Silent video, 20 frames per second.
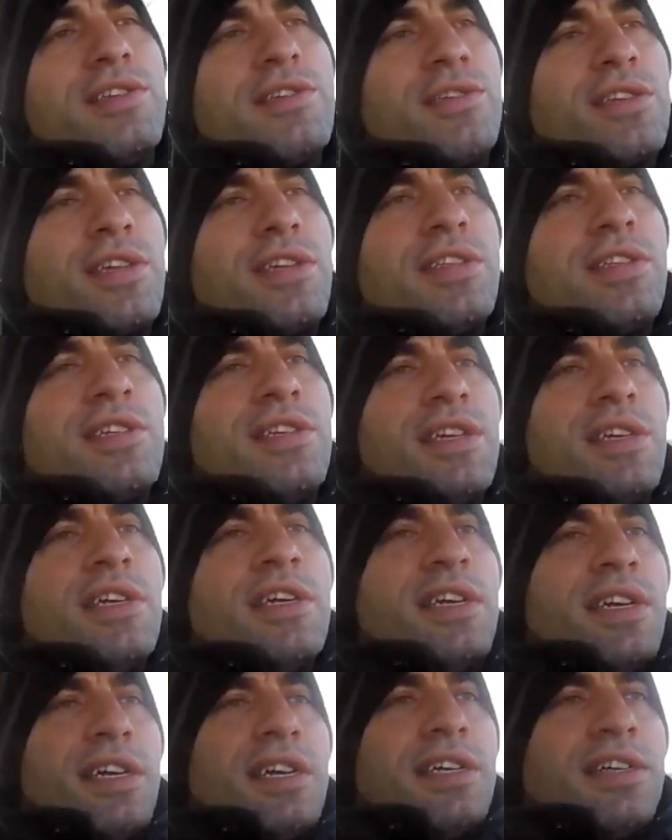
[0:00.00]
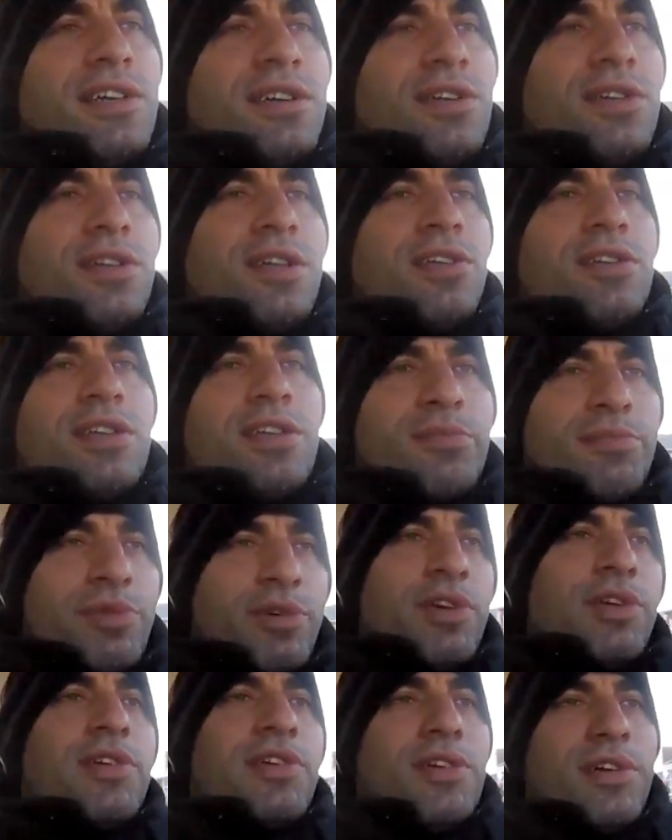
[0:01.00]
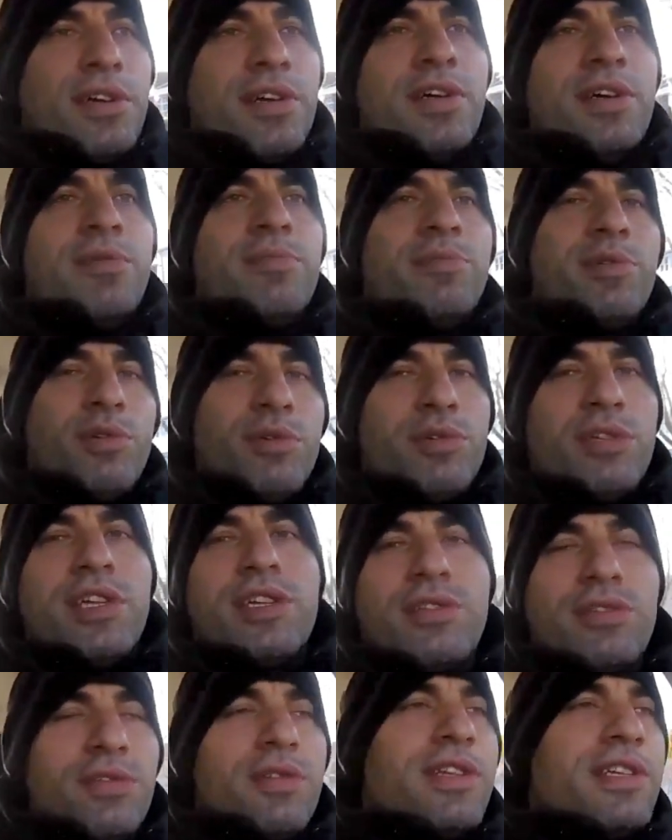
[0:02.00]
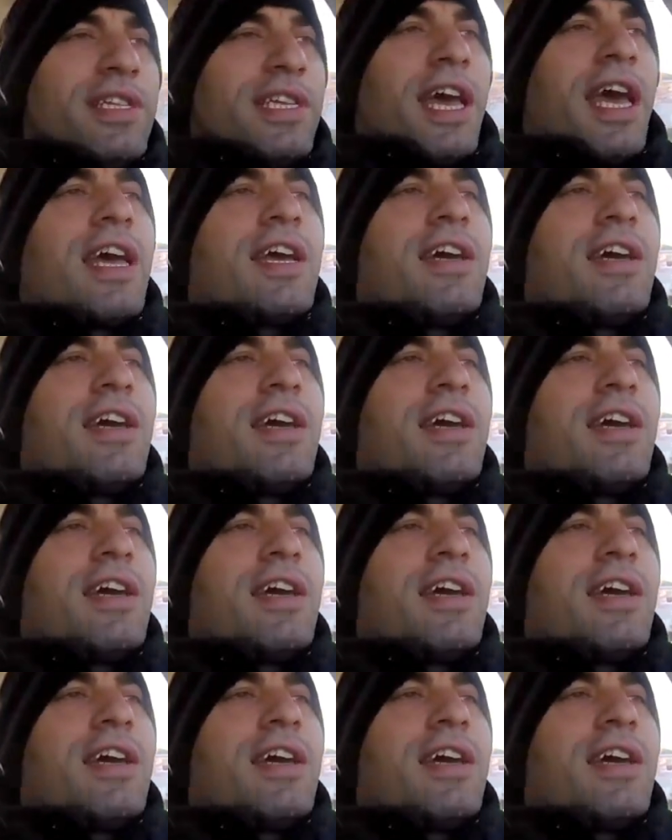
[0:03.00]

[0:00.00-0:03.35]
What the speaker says: You can, you know, that you can put a brute into the